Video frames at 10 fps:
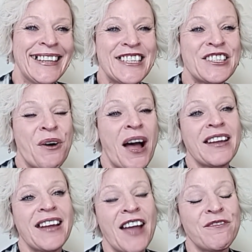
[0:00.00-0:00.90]
So
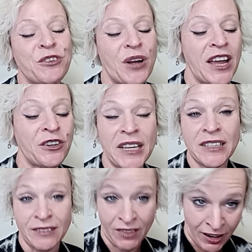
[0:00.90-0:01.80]
I
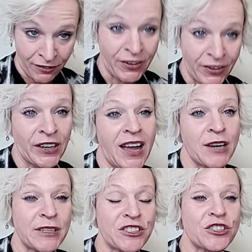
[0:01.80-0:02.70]
created a lot of very kind
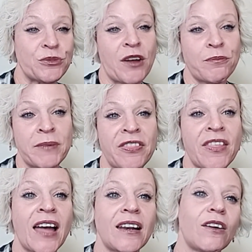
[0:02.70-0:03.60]
around me
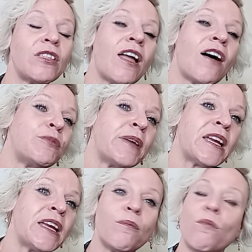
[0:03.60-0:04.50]
that loved
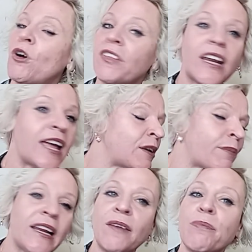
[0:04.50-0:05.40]
me more than
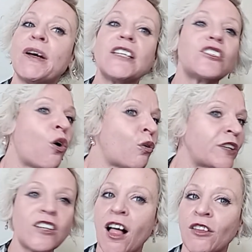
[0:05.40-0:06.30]
anybody, but only
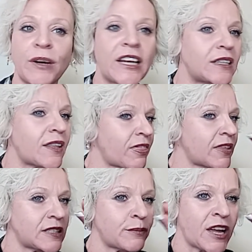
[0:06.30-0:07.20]
tolerated
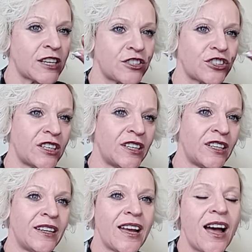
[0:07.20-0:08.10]
this much
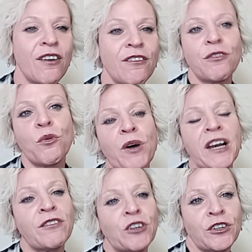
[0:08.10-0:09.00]
of
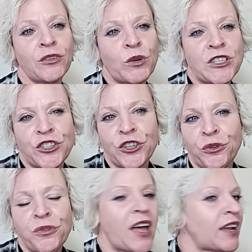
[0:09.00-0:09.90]
whatever was
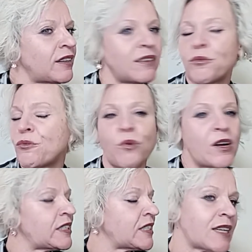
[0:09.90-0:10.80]
new that
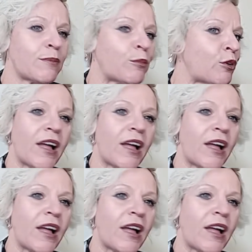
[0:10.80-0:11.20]
wasn't acceptable